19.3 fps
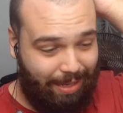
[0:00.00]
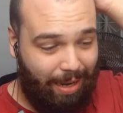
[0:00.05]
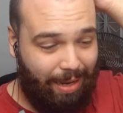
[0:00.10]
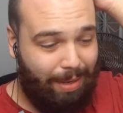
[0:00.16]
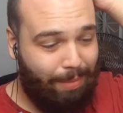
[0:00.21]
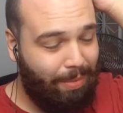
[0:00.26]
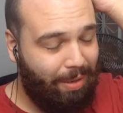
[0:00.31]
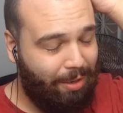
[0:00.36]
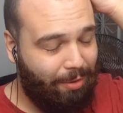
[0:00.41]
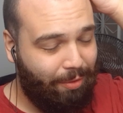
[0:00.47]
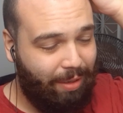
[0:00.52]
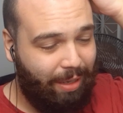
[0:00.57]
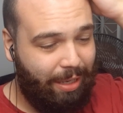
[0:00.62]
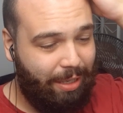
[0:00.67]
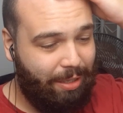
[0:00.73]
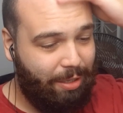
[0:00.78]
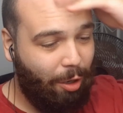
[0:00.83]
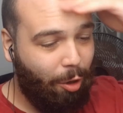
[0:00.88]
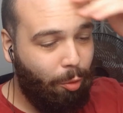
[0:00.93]
Talk about a really
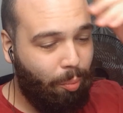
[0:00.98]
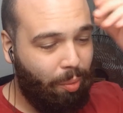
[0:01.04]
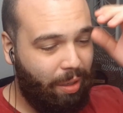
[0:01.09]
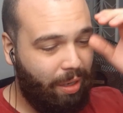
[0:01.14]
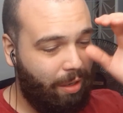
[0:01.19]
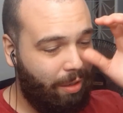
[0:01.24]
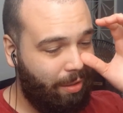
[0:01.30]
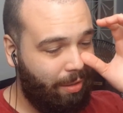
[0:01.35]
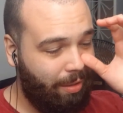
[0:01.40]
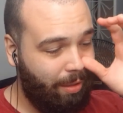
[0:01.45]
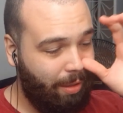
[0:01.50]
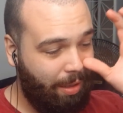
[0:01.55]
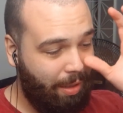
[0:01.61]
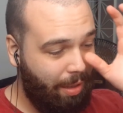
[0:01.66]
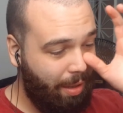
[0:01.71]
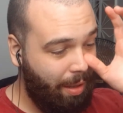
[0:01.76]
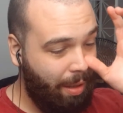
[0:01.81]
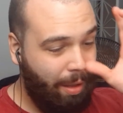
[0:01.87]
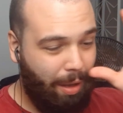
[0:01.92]
dope little,
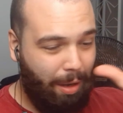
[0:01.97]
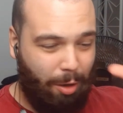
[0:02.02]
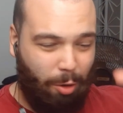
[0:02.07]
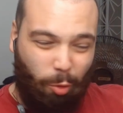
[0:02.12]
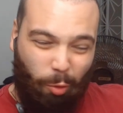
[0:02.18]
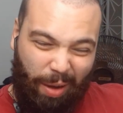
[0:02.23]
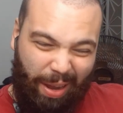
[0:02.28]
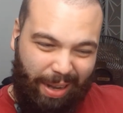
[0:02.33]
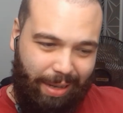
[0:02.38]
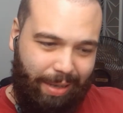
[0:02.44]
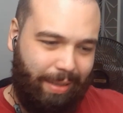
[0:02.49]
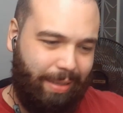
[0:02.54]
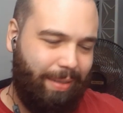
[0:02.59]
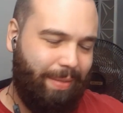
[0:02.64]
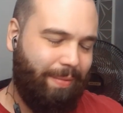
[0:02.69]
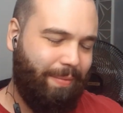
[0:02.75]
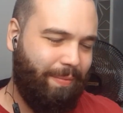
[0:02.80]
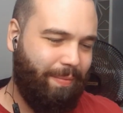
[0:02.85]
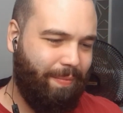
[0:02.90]
quick,
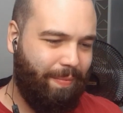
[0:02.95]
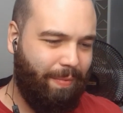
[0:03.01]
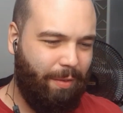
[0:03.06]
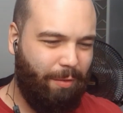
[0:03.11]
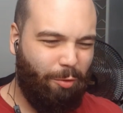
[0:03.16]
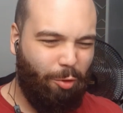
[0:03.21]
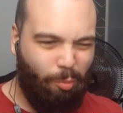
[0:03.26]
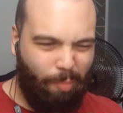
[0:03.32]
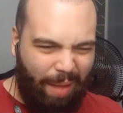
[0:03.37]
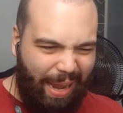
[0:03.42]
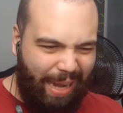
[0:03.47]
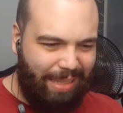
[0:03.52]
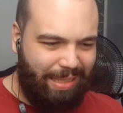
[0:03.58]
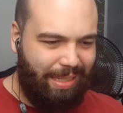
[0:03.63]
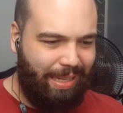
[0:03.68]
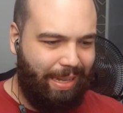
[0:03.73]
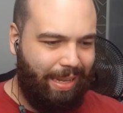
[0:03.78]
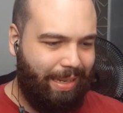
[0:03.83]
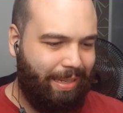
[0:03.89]

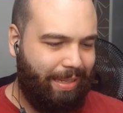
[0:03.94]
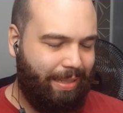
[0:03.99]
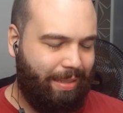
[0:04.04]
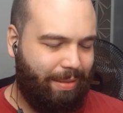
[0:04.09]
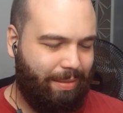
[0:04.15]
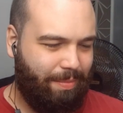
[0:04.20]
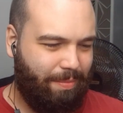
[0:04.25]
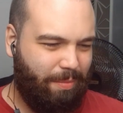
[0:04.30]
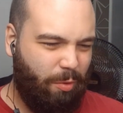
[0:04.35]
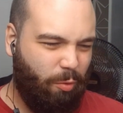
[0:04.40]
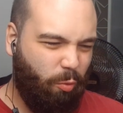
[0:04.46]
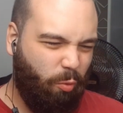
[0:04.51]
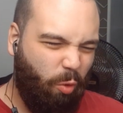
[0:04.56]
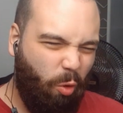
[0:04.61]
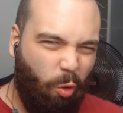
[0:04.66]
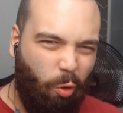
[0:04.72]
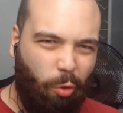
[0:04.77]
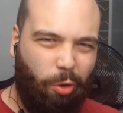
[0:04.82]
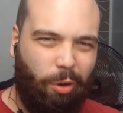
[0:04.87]
romantic,
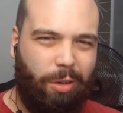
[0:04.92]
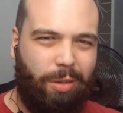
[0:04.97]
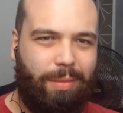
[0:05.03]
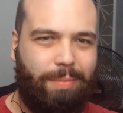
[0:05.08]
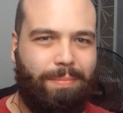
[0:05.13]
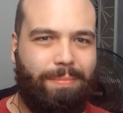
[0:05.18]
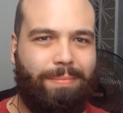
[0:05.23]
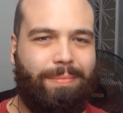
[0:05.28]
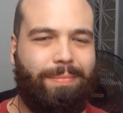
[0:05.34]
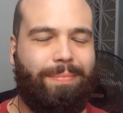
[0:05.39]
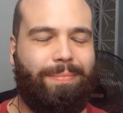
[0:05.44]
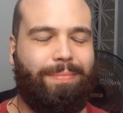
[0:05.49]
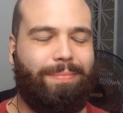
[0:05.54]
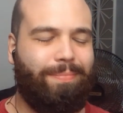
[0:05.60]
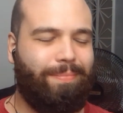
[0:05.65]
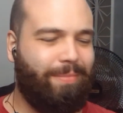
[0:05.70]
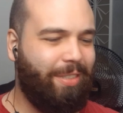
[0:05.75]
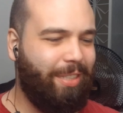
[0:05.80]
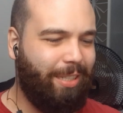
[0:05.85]
warm,
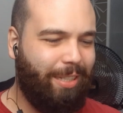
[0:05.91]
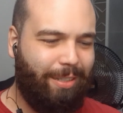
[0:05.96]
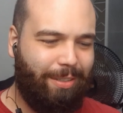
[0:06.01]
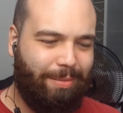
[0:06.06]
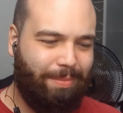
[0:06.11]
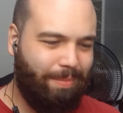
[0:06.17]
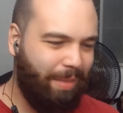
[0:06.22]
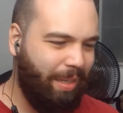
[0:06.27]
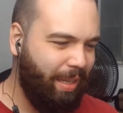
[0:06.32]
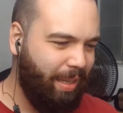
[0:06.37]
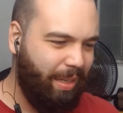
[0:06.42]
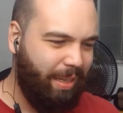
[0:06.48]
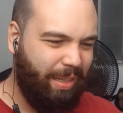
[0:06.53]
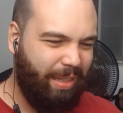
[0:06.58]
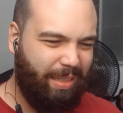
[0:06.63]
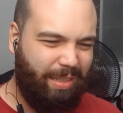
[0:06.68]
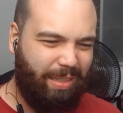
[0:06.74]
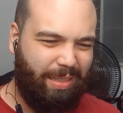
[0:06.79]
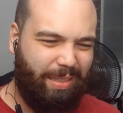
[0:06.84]
you know,
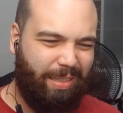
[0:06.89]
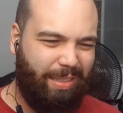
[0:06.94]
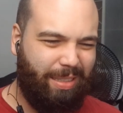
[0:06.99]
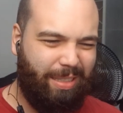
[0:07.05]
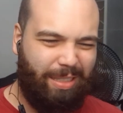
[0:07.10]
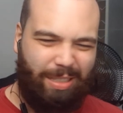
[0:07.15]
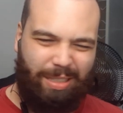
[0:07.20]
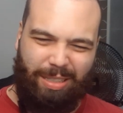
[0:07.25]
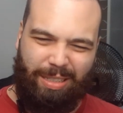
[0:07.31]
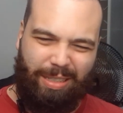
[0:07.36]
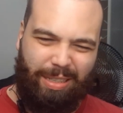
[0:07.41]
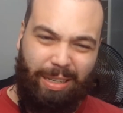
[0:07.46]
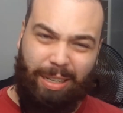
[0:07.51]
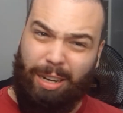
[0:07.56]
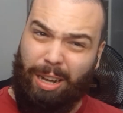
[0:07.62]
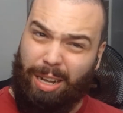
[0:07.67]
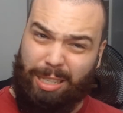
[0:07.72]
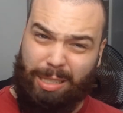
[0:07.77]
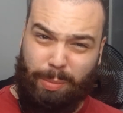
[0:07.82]

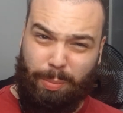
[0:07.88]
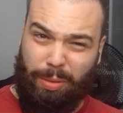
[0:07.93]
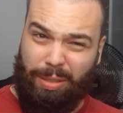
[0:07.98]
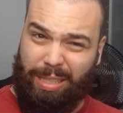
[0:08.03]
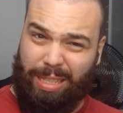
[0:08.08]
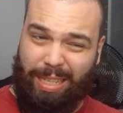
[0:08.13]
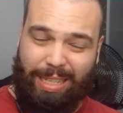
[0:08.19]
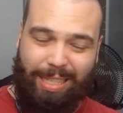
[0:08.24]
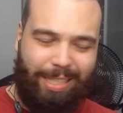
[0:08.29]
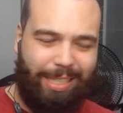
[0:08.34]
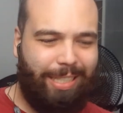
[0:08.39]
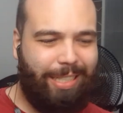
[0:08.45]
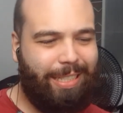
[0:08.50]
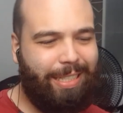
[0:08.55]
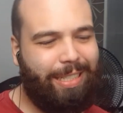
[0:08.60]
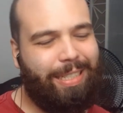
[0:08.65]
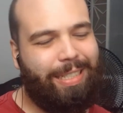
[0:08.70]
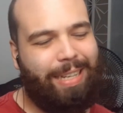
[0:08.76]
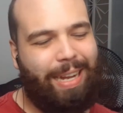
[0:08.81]

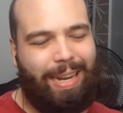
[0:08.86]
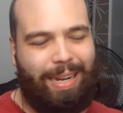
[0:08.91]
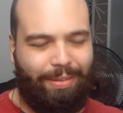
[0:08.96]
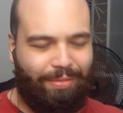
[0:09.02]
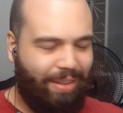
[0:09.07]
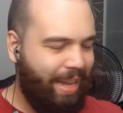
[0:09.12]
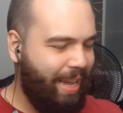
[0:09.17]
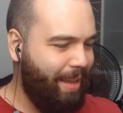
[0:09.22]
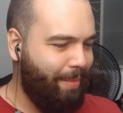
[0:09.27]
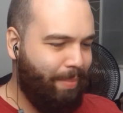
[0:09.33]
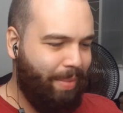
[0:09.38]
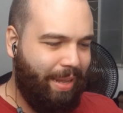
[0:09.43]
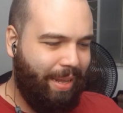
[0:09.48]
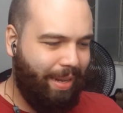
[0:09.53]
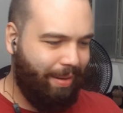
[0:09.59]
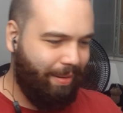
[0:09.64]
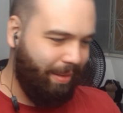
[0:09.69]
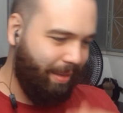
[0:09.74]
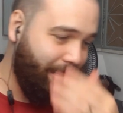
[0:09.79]
gospelish kind of vibe,
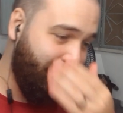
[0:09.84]
man.